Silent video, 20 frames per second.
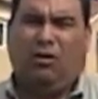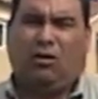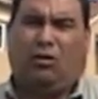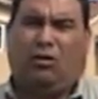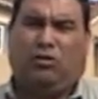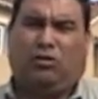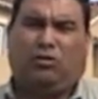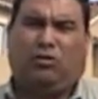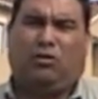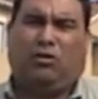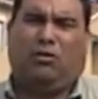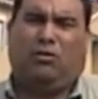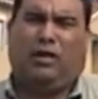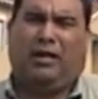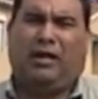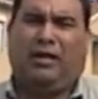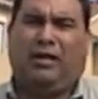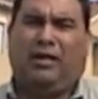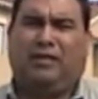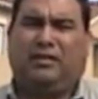Also,
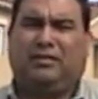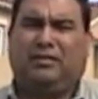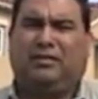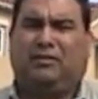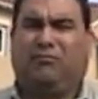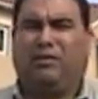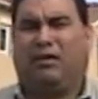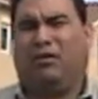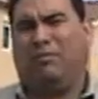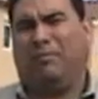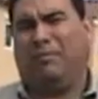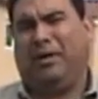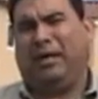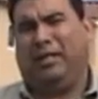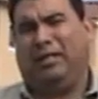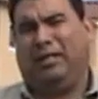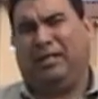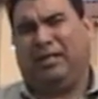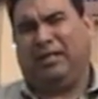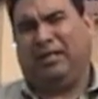it is
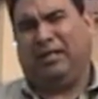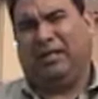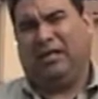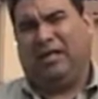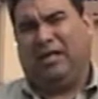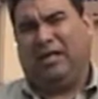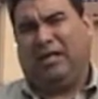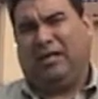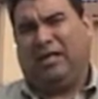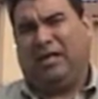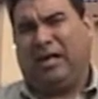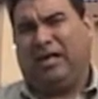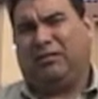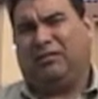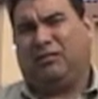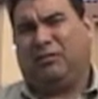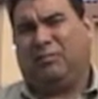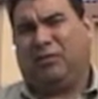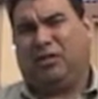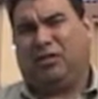recommended, not
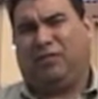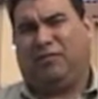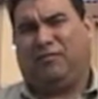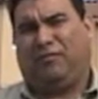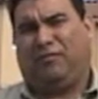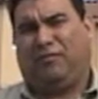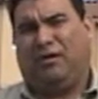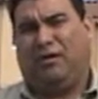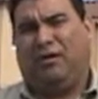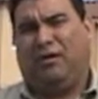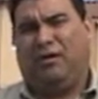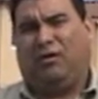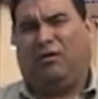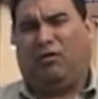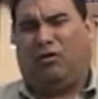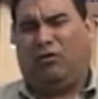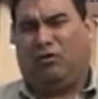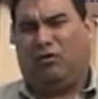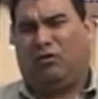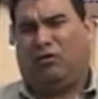so much
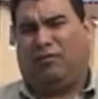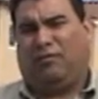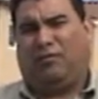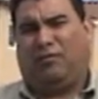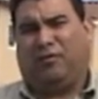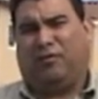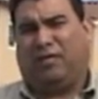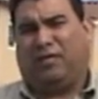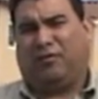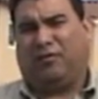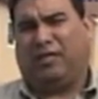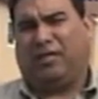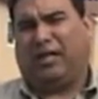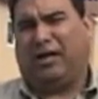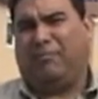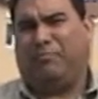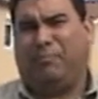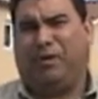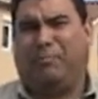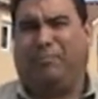also for your
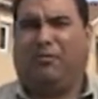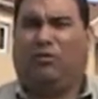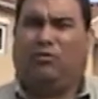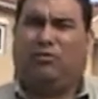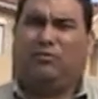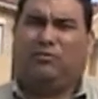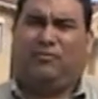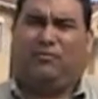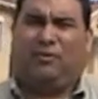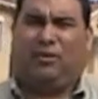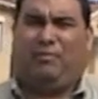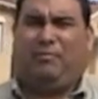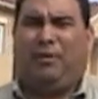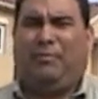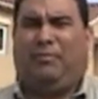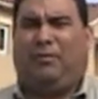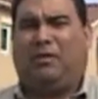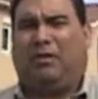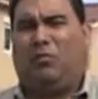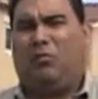staff, but also for the
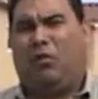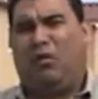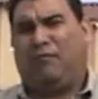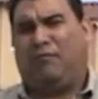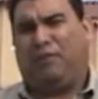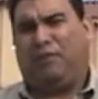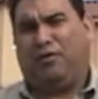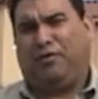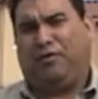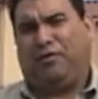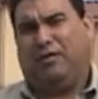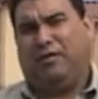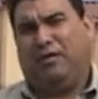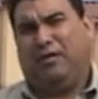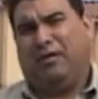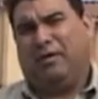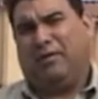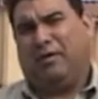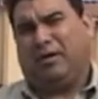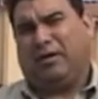people that work for you,
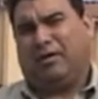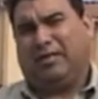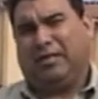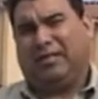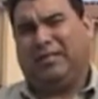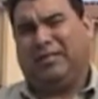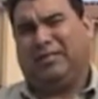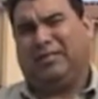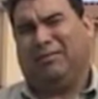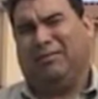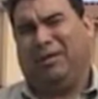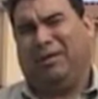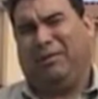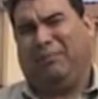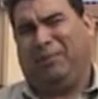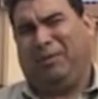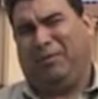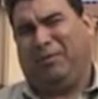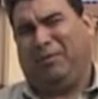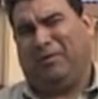because I see so many
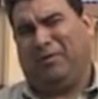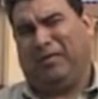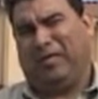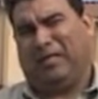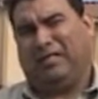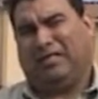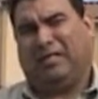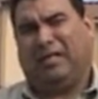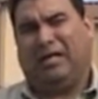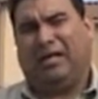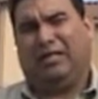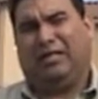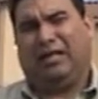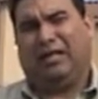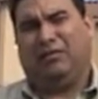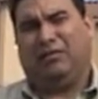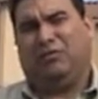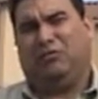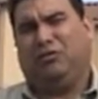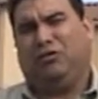people that they
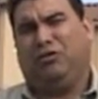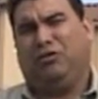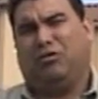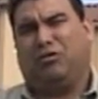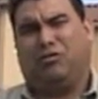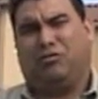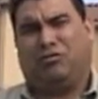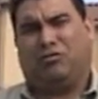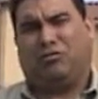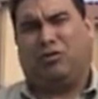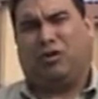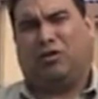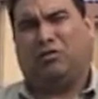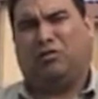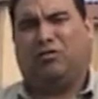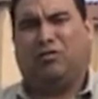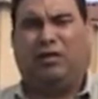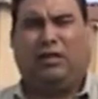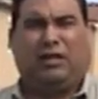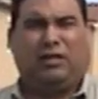do new
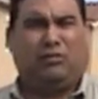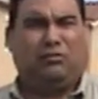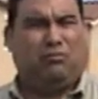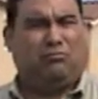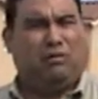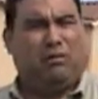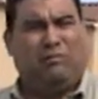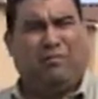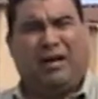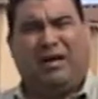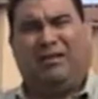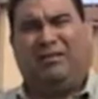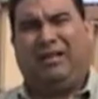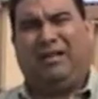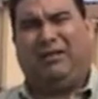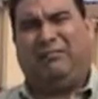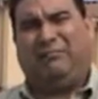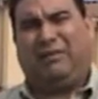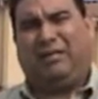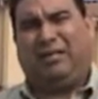construction or they do
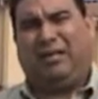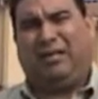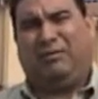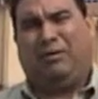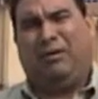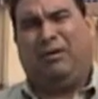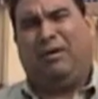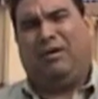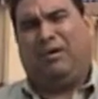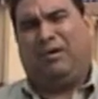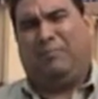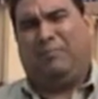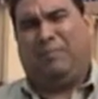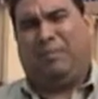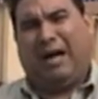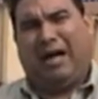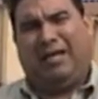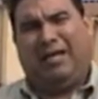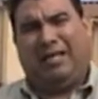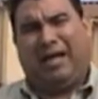remodeling when they
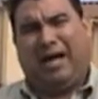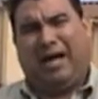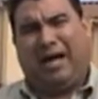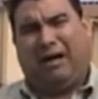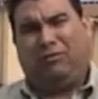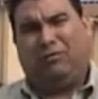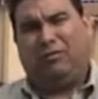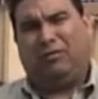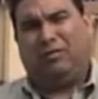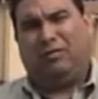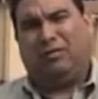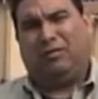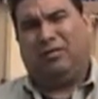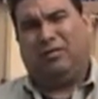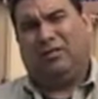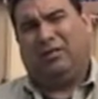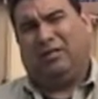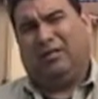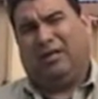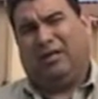buy the house,
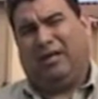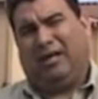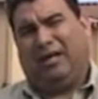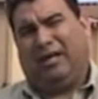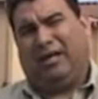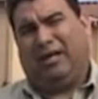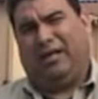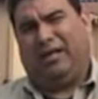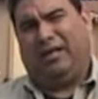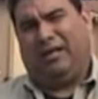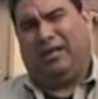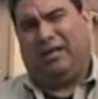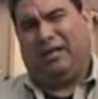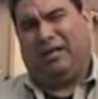and